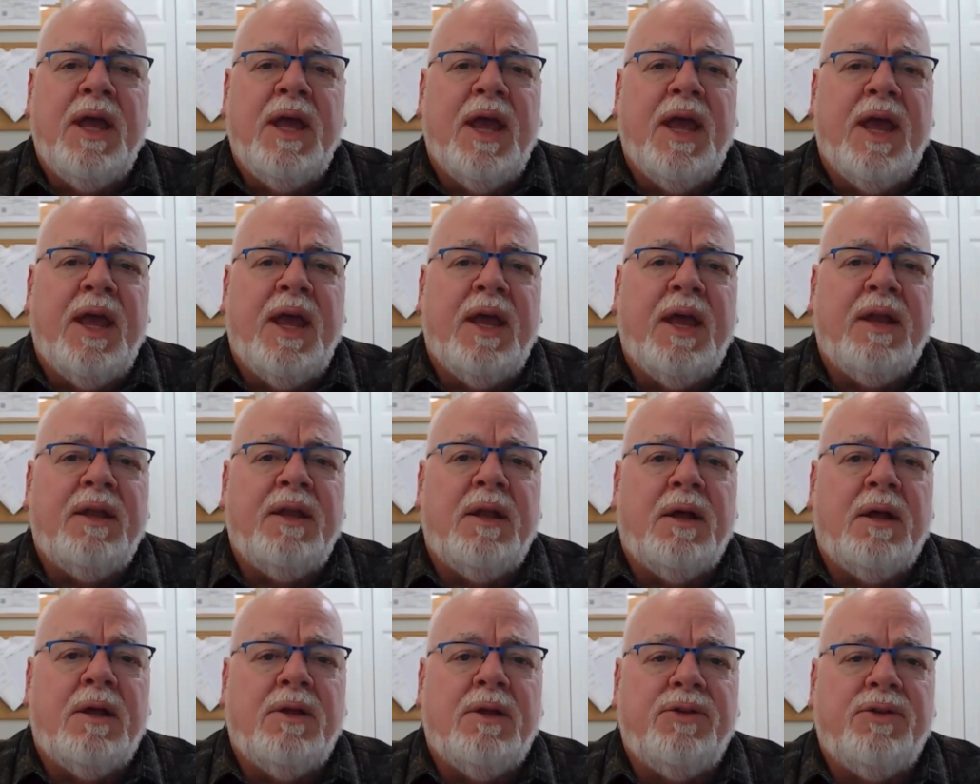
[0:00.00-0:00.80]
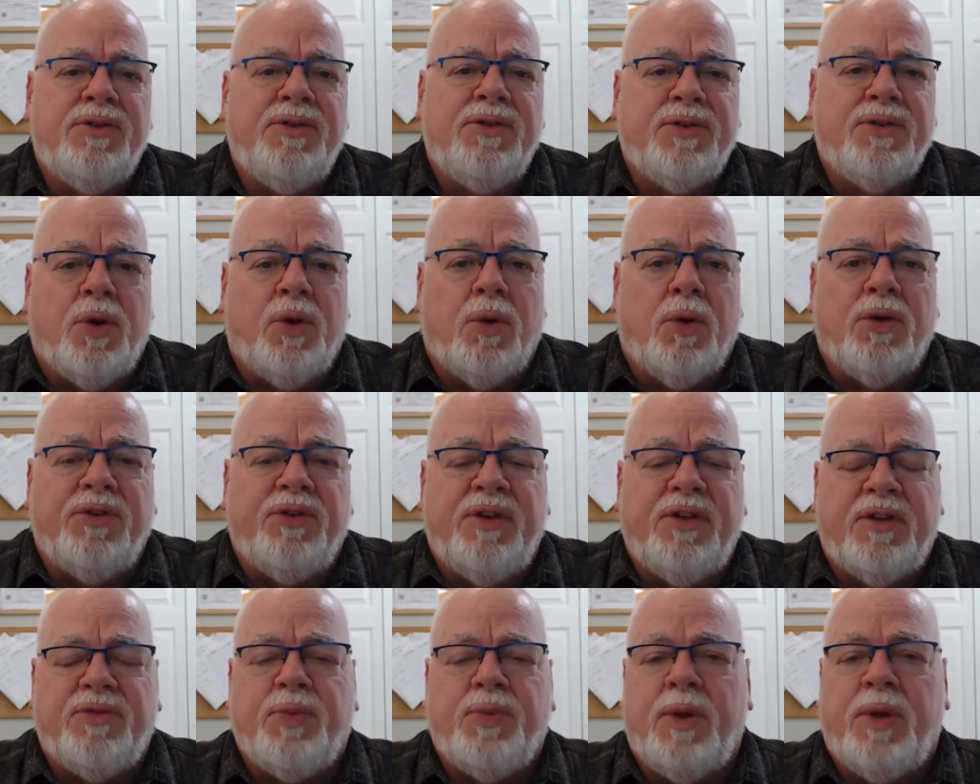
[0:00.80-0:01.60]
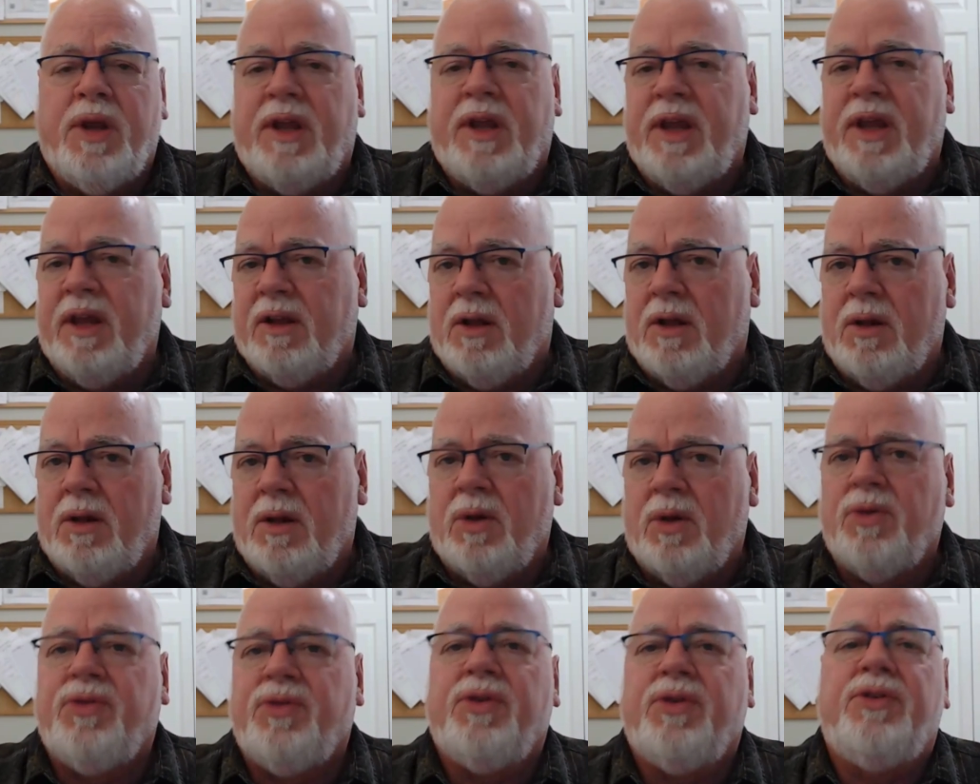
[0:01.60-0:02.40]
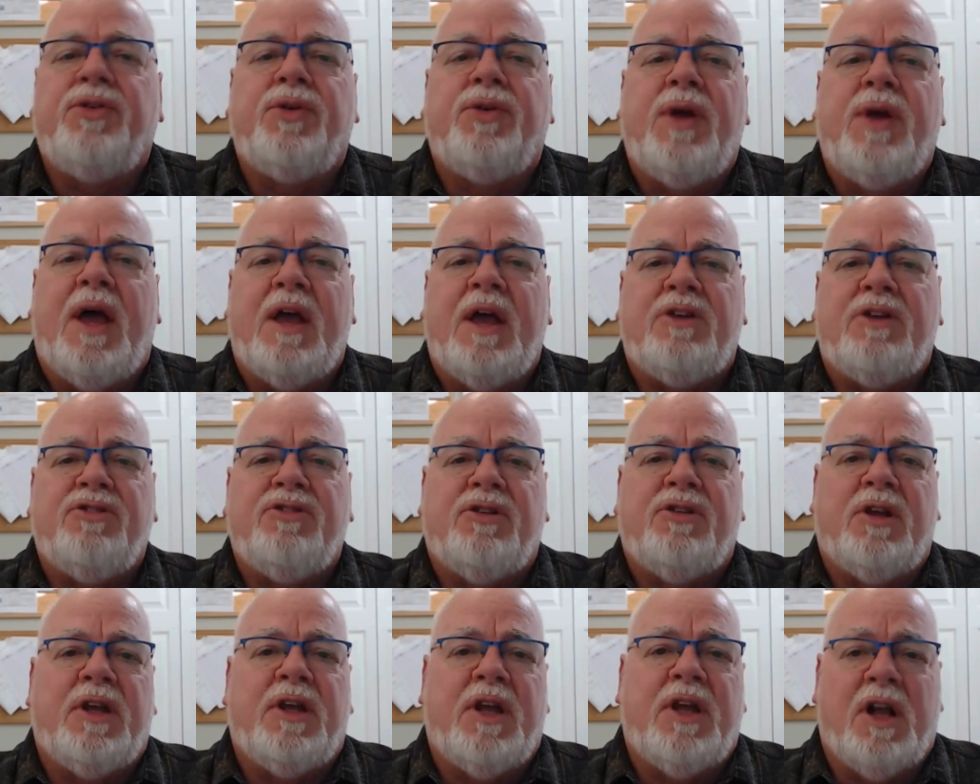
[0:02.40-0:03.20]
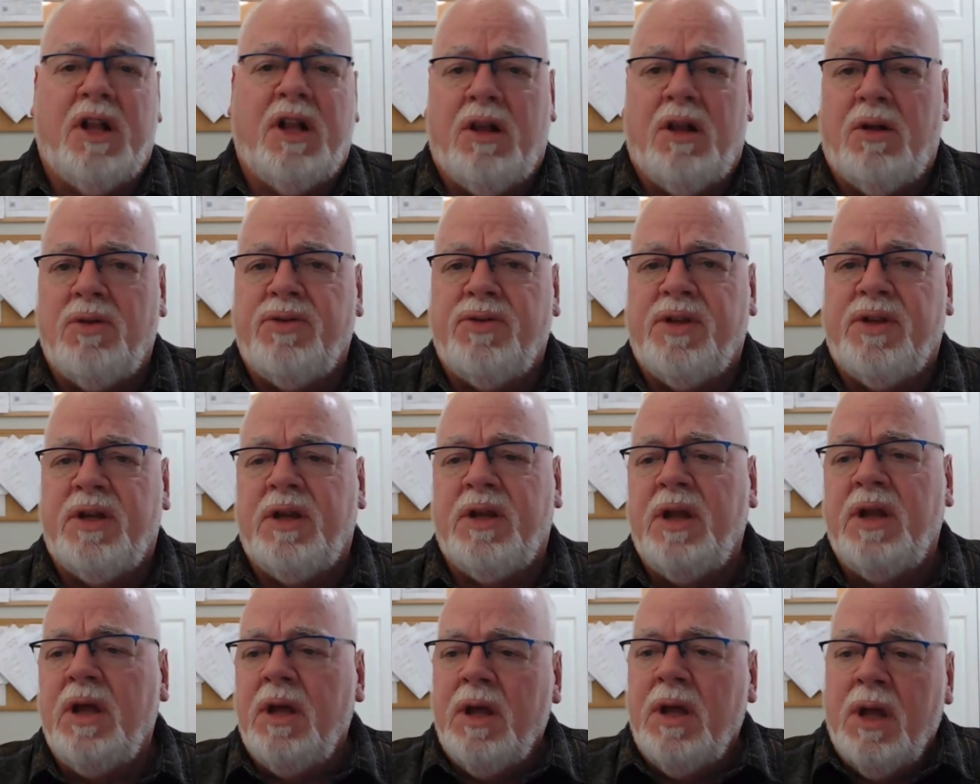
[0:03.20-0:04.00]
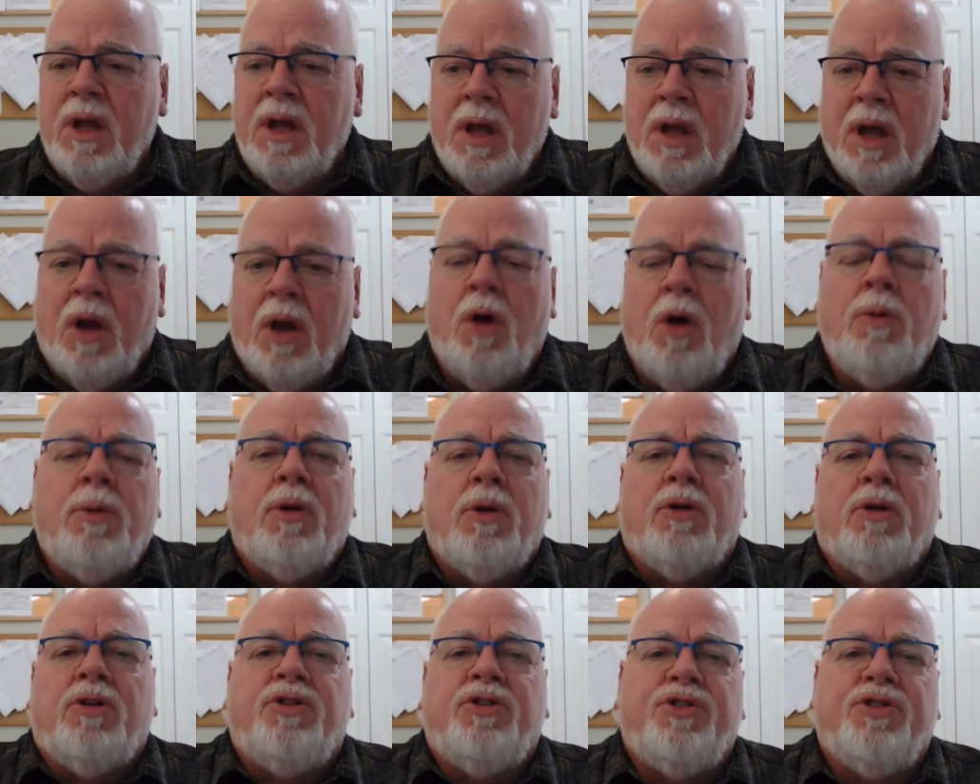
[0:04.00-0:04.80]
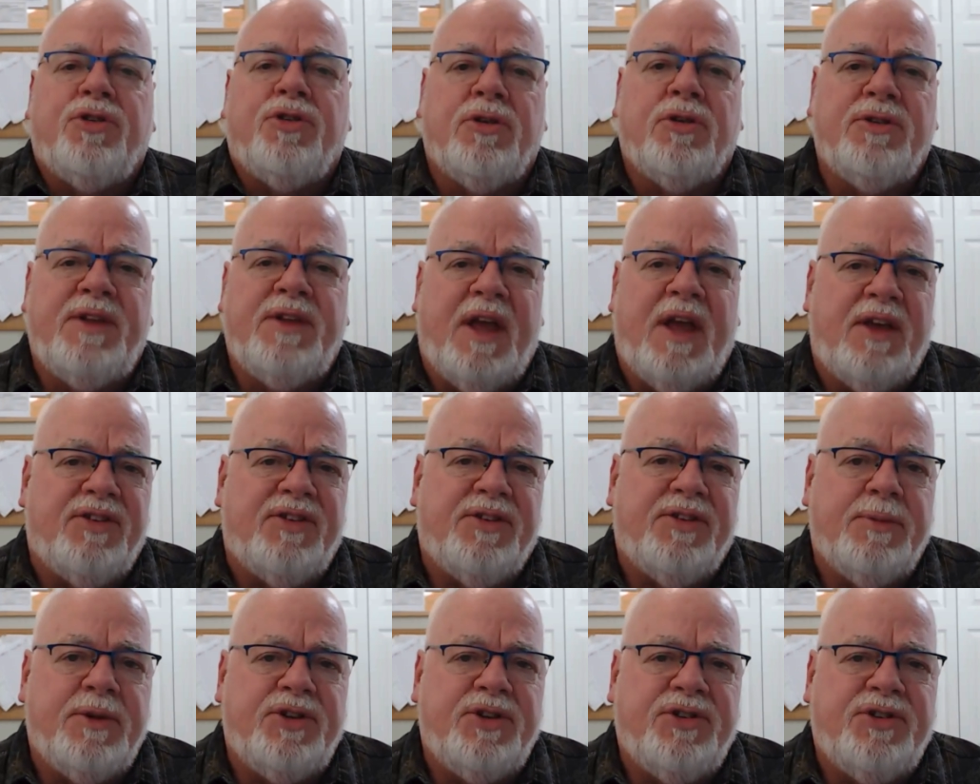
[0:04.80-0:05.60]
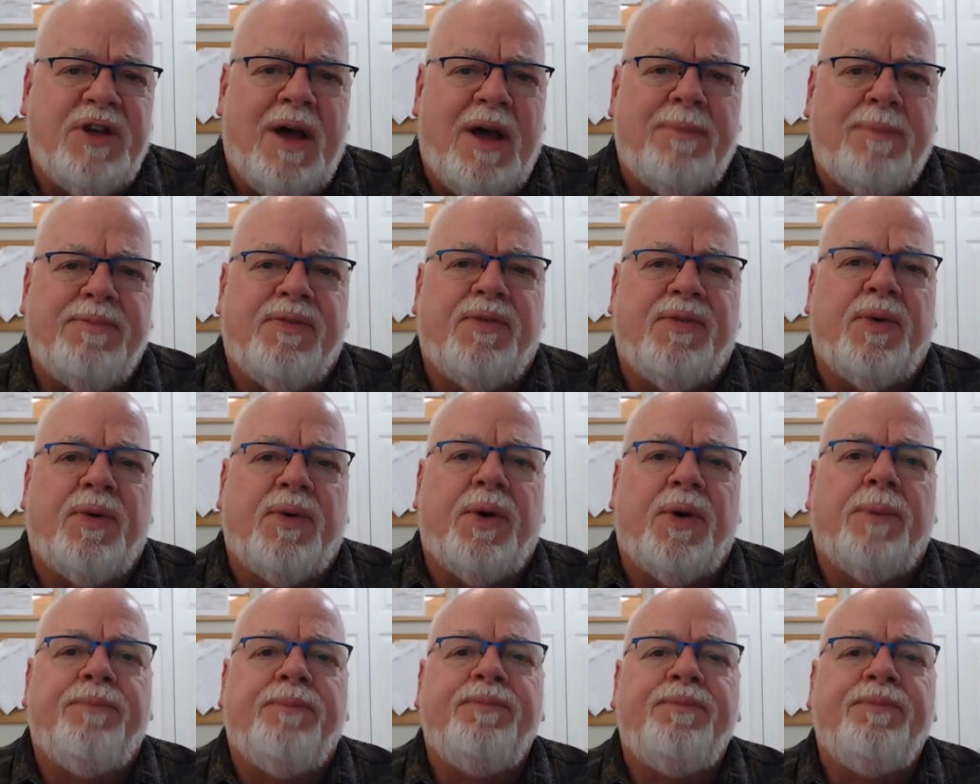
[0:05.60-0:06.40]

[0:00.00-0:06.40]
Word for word: And uh, of course, as we get closer to actually a closing, homeowner insurance has to be shopped for.